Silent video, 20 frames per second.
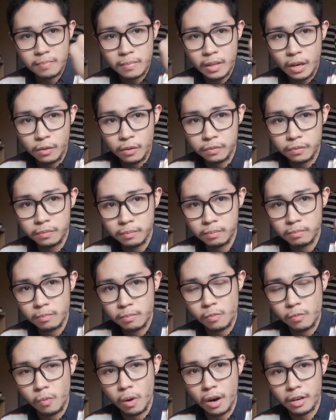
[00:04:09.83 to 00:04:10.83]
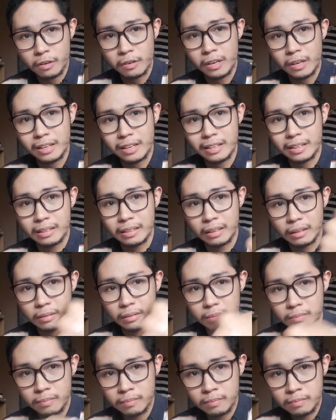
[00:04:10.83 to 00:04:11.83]
how watery and
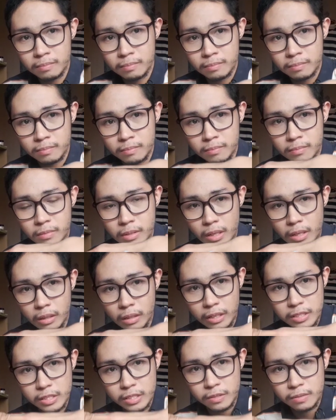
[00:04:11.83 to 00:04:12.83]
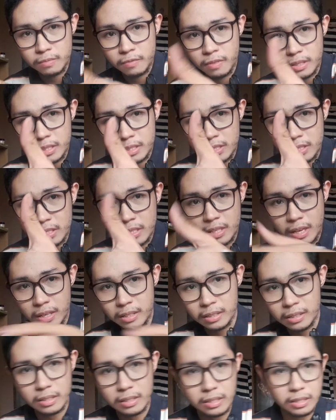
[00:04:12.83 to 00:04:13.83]
less viscous that
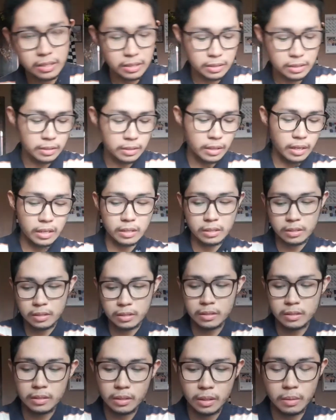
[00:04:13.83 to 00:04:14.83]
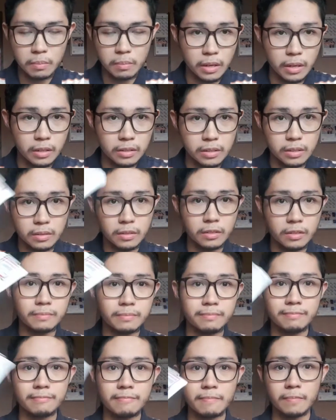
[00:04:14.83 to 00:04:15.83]
is as compared to
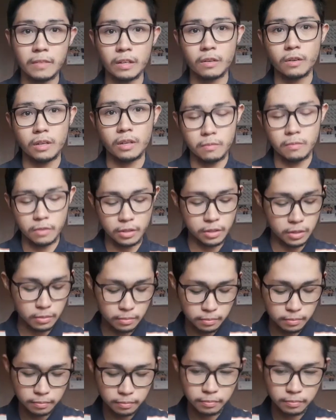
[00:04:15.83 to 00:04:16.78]
the cream version.